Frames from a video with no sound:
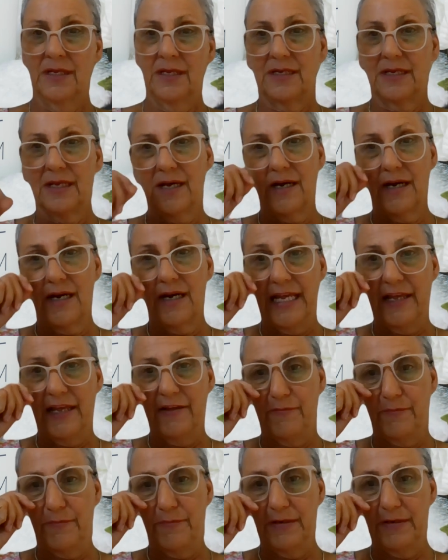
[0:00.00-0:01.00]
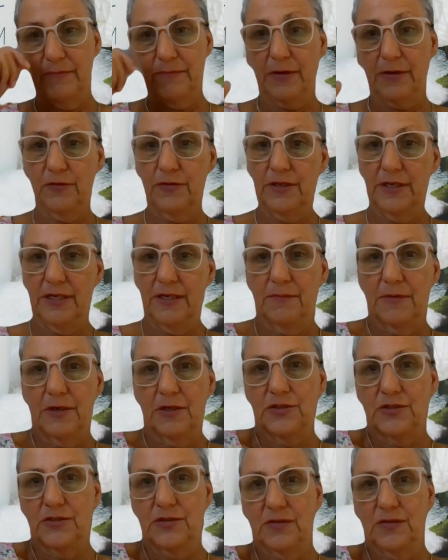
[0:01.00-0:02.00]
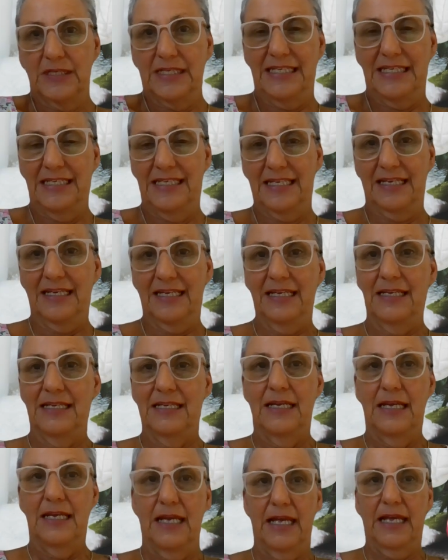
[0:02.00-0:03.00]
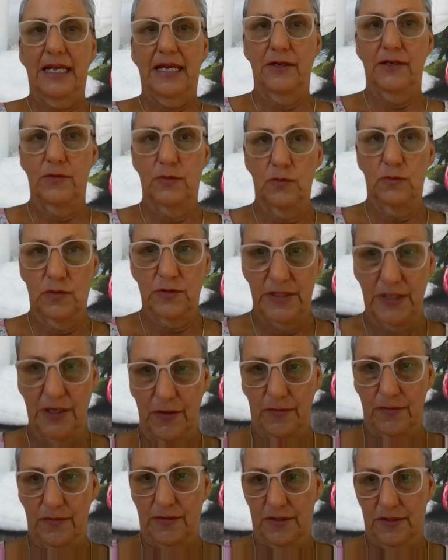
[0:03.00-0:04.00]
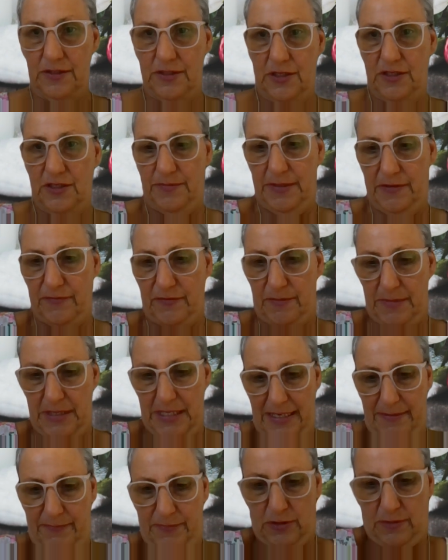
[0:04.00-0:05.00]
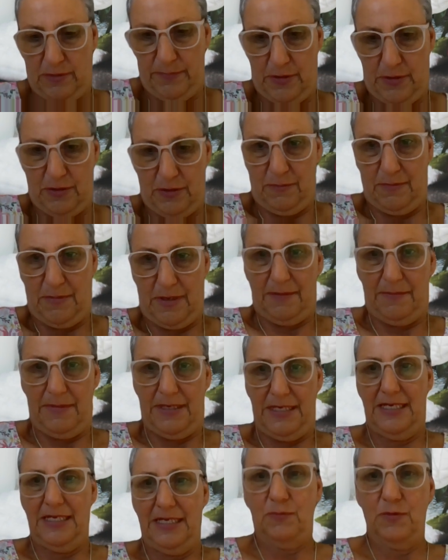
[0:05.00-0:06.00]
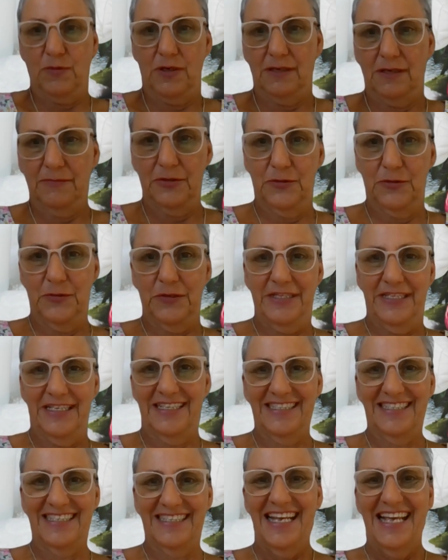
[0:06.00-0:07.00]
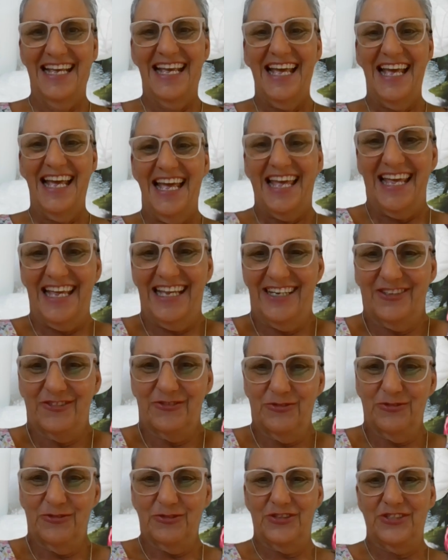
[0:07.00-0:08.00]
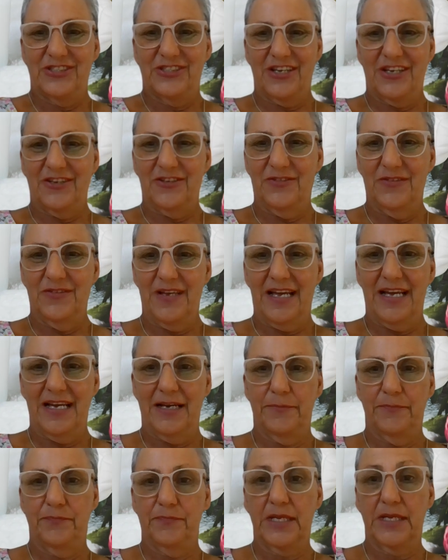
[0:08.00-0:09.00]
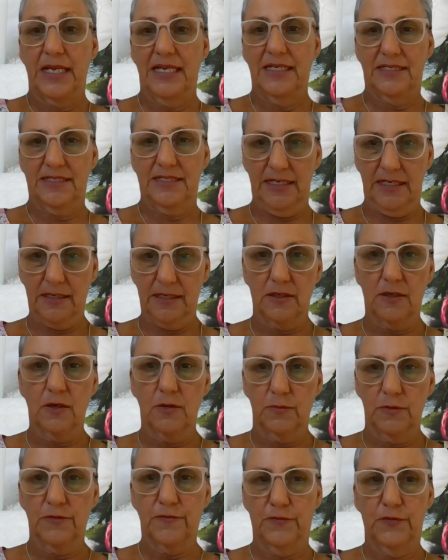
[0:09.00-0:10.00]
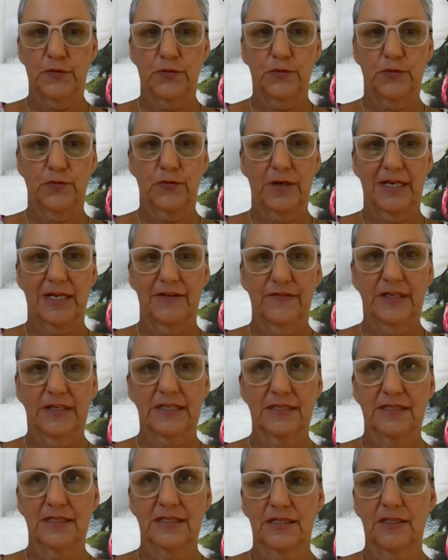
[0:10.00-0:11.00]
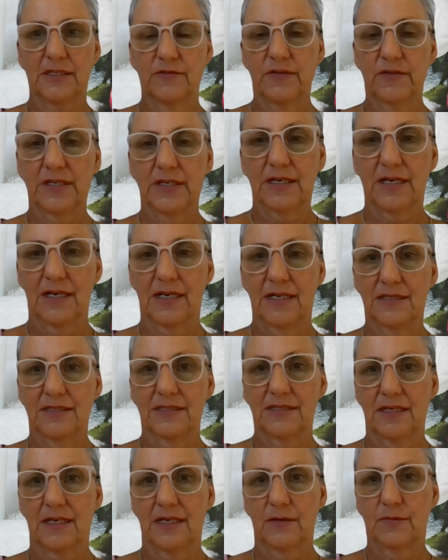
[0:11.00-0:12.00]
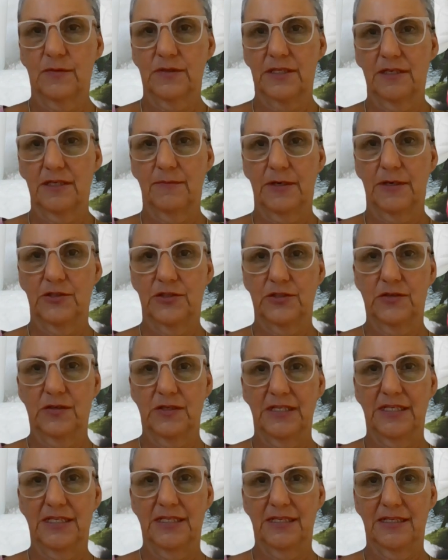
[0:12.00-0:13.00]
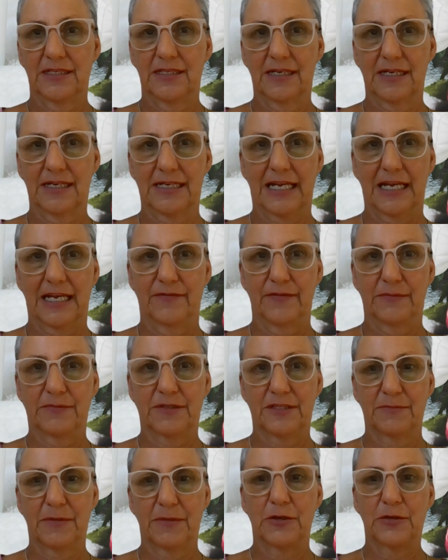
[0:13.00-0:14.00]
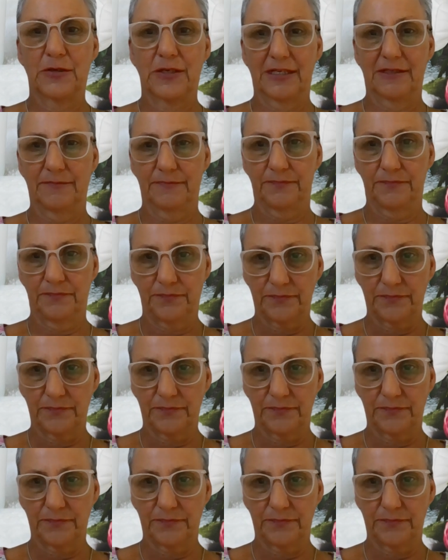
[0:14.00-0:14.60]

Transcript: Now, I have been both an emotional eater and also, excuse me, I've got my laptop on my knee while I'm doing this, and also had to deal a lot with food cravings. I didn't realize I was an emotional eater till I gave up smoking.